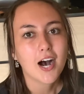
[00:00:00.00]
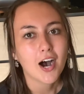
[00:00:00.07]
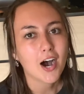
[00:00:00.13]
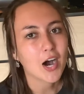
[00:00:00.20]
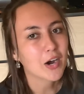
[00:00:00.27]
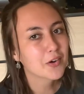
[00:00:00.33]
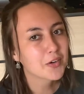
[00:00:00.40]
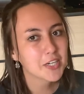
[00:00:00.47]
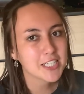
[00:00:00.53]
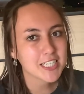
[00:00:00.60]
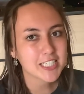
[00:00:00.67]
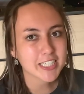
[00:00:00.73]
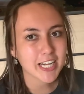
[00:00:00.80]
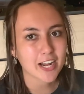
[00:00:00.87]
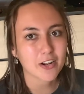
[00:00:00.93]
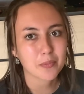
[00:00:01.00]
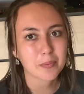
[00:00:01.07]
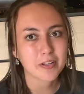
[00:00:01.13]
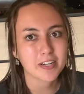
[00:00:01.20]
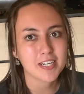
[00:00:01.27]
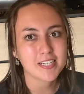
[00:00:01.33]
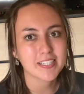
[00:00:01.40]
Our quotation
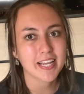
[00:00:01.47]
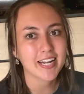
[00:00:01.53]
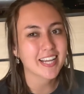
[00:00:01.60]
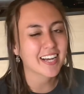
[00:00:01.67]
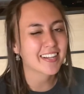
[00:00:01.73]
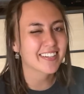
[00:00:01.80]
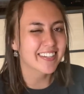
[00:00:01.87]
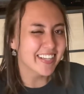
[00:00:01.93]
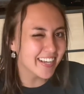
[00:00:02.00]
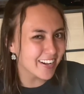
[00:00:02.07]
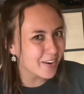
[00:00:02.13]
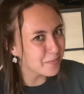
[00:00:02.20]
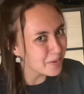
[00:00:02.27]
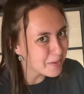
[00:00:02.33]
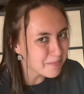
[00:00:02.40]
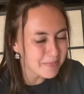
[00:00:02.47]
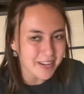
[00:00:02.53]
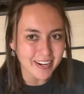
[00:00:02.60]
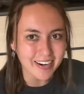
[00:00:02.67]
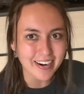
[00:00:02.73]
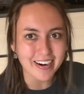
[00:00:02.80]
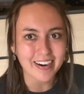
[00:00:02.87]
caterpillar is getting a little bit
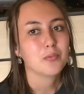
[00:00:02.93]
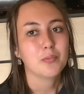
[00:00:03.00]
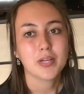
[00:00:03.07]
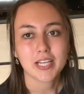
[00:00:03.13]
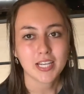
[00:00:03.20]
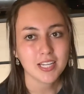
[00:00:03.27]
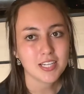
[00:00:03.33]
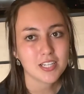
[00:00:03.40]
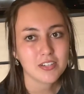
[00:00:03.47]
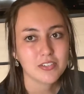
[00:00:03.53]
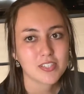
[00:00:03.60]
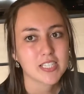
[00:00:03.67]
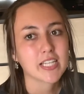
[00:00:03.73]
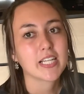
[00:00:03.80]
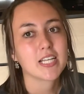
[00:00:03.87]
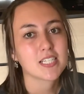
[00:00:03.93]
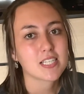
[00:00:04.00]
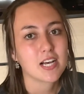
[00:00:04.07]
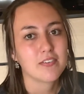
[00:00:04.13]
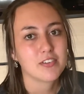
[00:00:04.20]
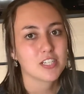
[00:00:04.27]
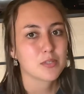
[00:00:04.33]
bigger. We can use the links
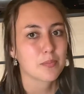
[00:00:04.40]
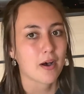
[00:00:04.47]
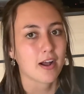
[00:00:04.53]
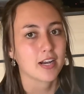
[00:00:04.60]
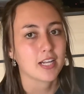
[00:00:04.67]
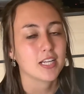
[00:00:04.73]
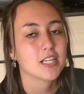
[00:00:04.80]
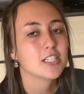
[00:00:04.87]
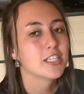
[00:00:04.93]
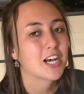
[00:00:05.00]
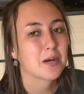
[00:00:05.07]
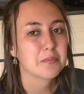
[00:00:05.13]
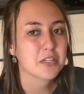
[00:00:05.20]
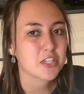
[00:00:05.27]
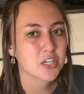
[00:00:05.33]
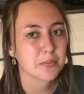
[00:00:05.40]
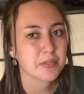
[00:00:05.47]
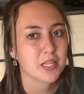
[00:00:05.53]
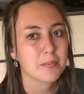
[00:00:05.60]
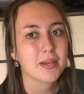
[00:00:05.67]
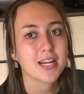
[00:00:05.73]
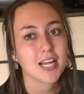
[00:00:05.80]
of its body to help determine
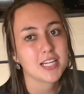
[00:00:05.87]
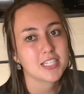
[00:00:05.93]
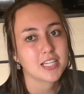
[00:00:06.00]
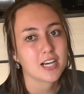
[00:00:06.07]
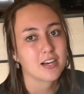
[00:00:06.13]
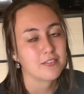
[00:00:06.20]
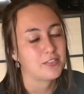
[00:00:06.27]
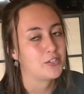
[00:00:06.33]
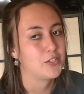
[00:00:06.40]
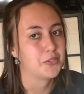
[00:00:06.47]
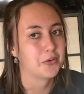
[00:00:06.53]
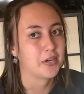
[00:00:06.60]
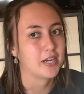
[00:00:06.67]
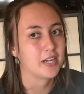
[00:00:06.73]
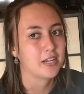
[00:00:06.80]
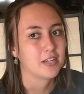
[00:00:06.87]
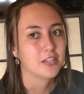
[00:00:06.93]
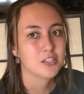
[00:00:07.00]
the main idea of a story.